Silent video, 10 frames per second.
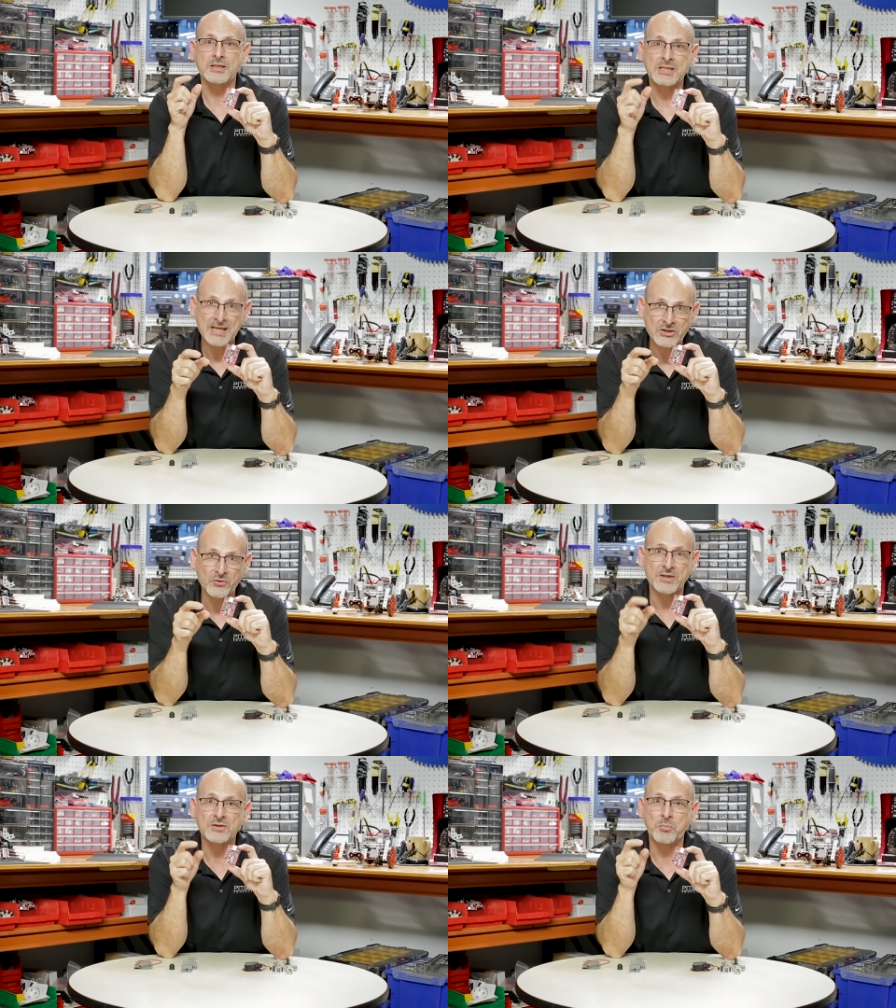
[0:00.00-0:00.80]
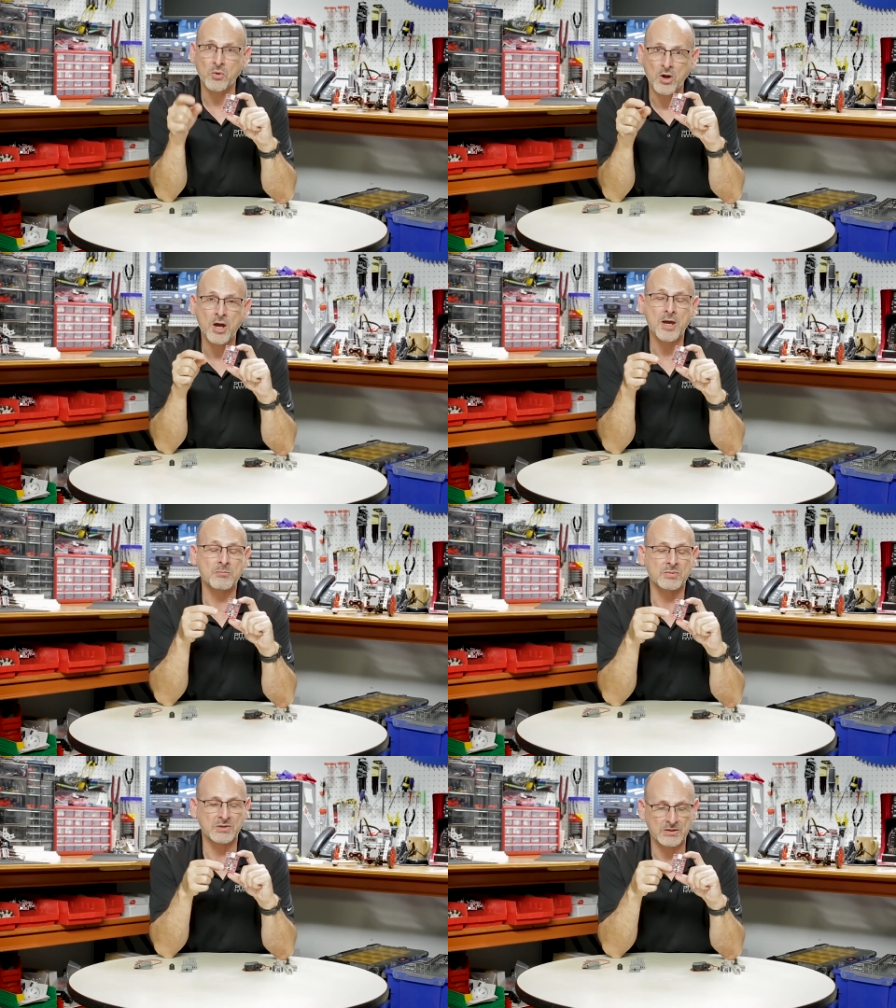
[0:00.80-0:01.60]
the TETRIX
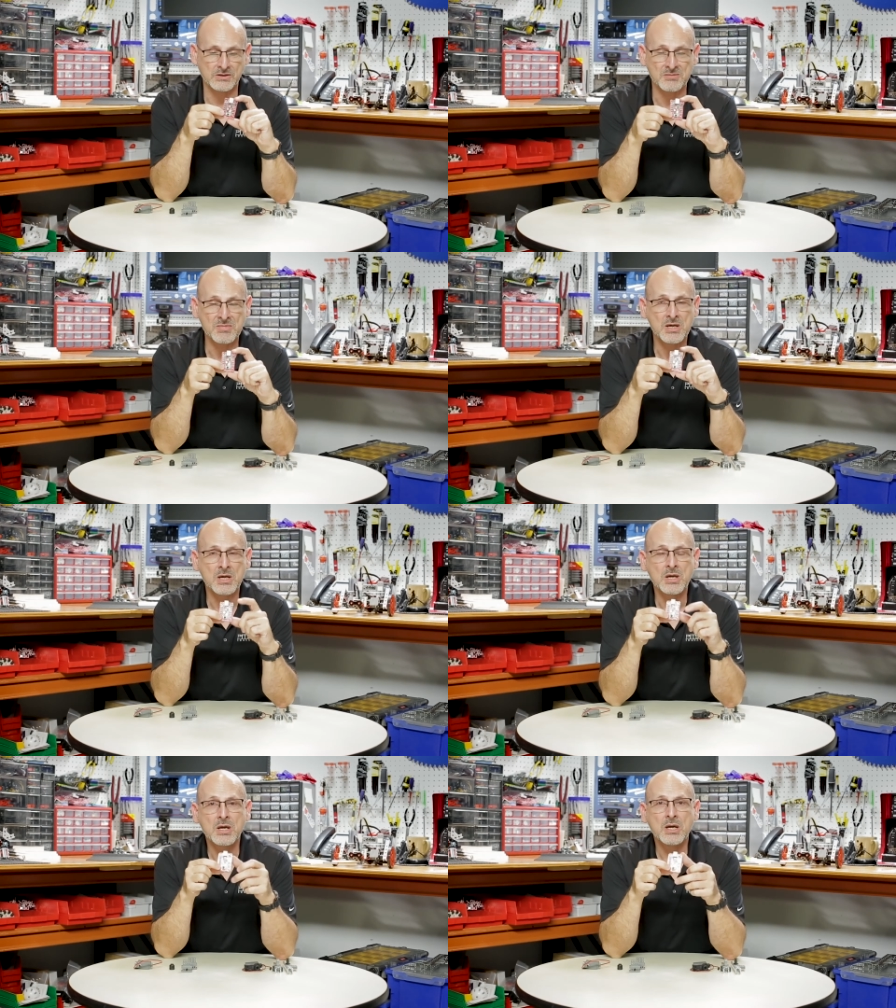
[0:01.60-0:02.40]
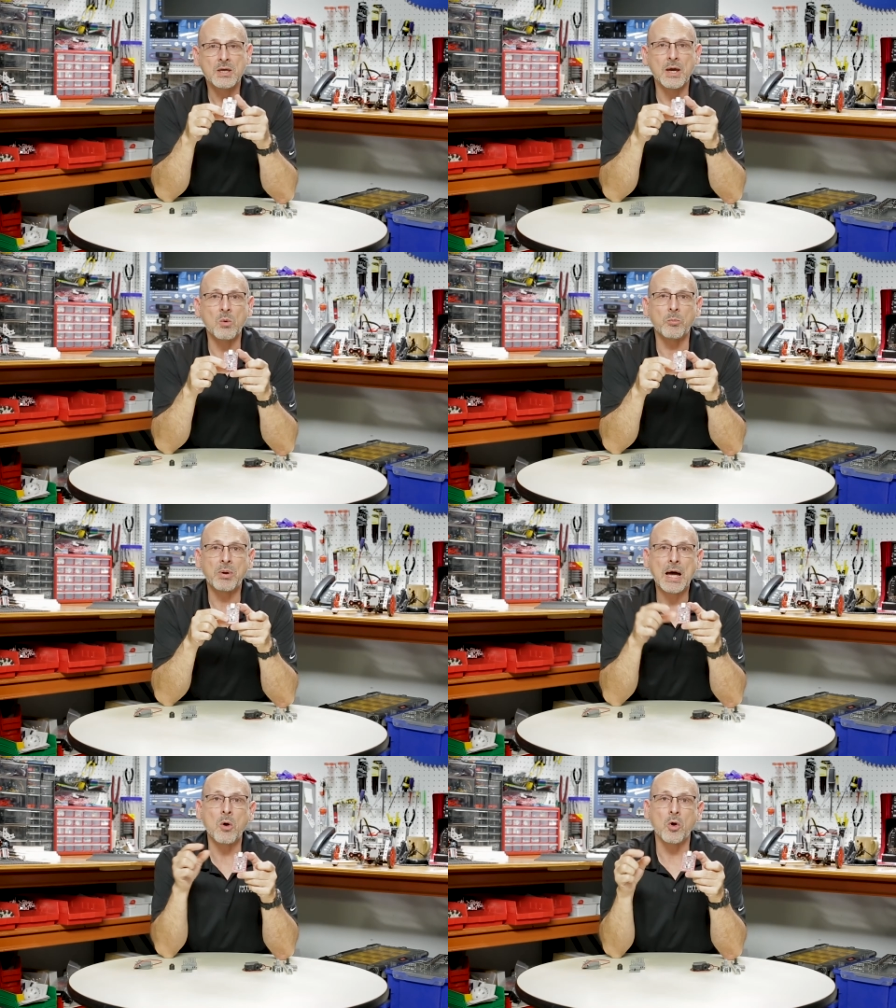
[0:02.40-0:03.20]
Prime system that will
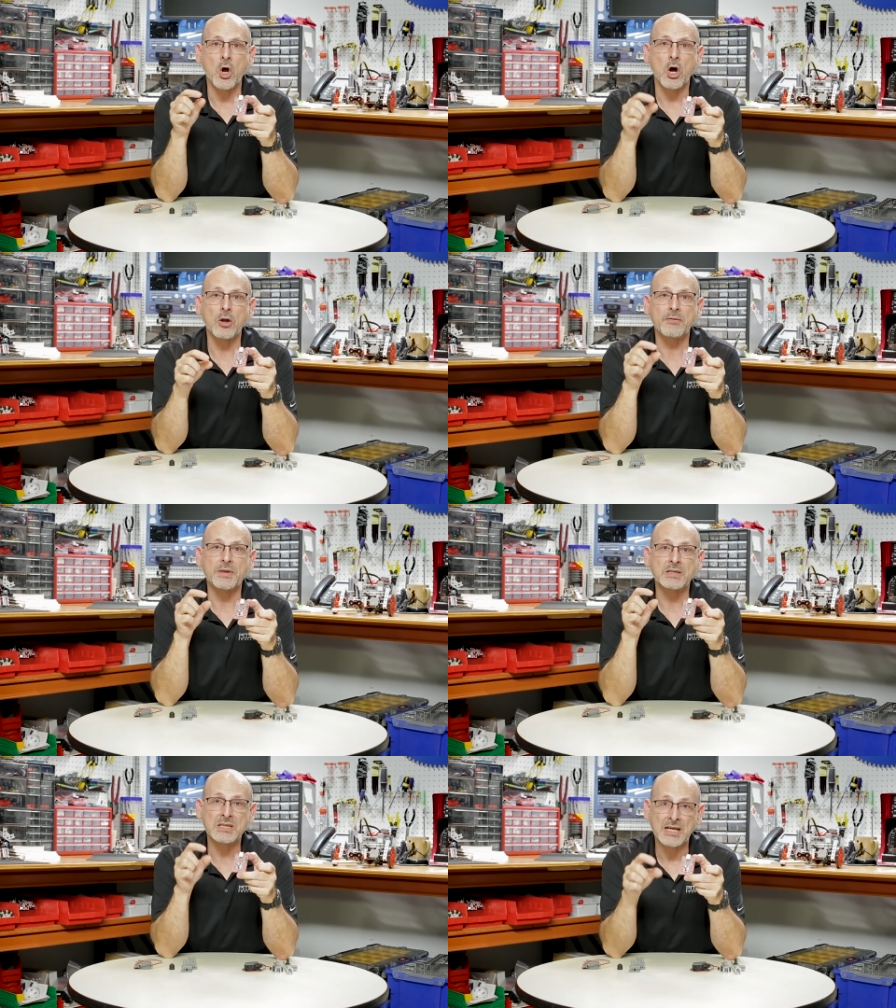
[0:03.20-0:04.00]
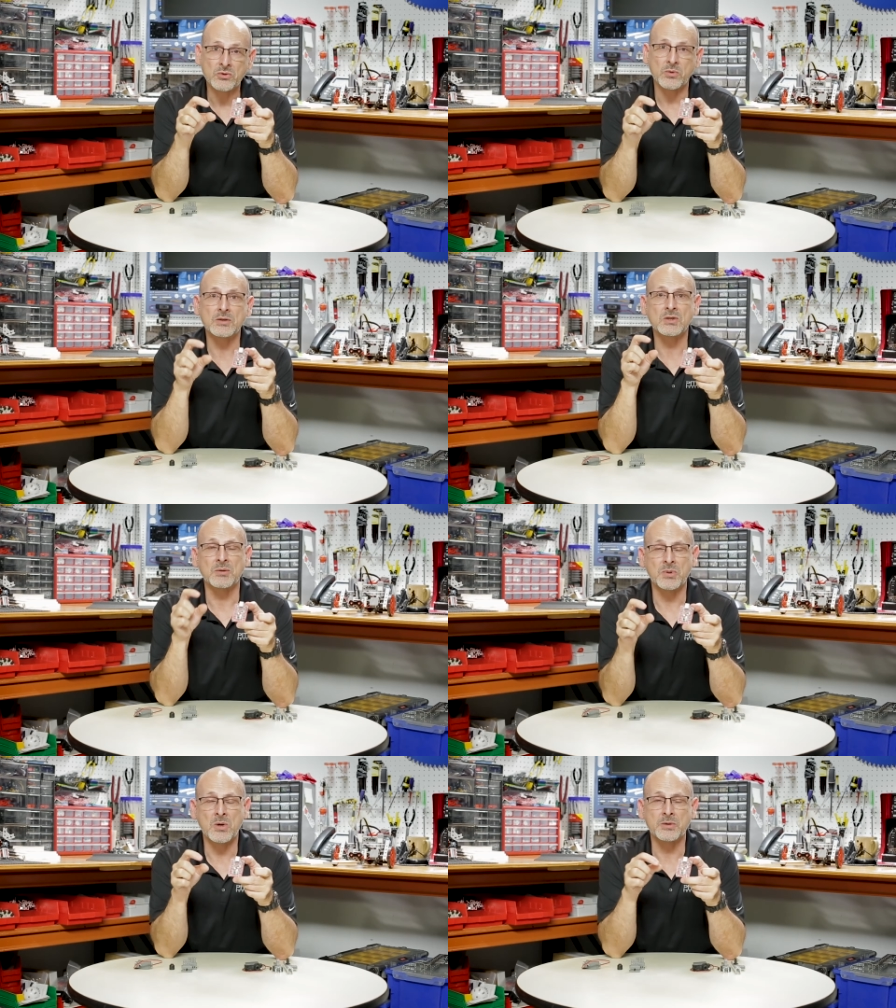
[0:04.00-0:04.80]
power all of the TETRIX
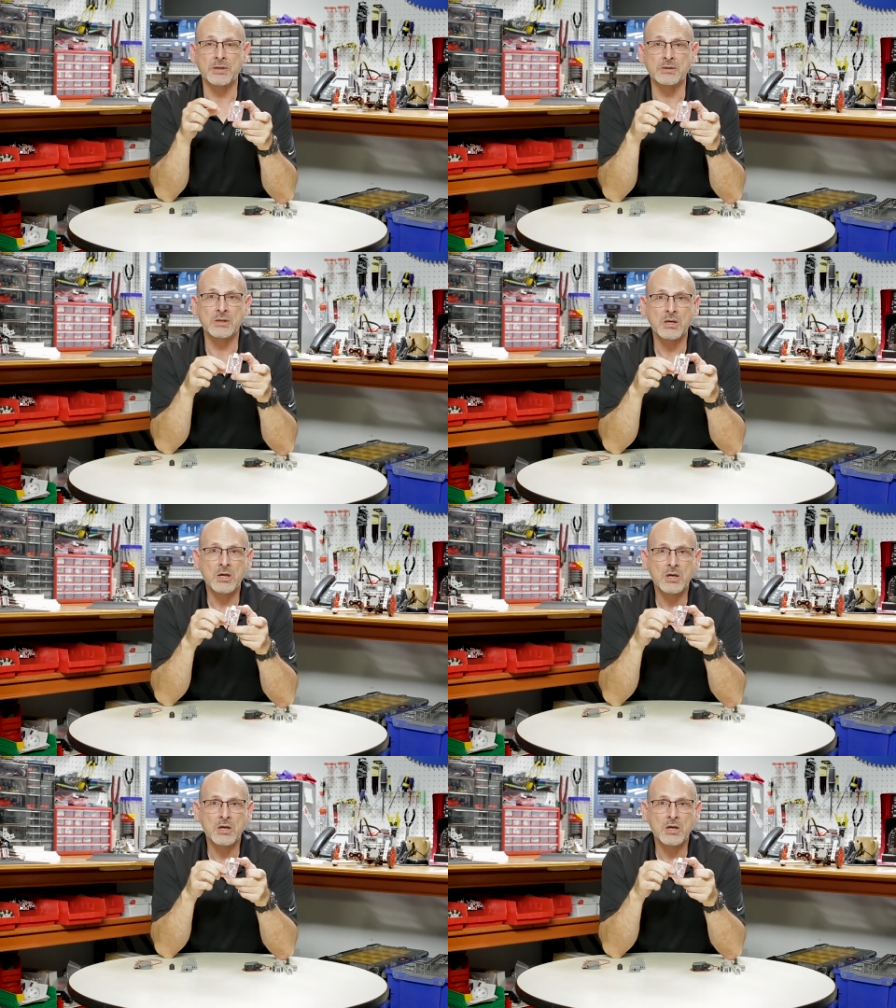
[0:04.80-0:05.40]
components.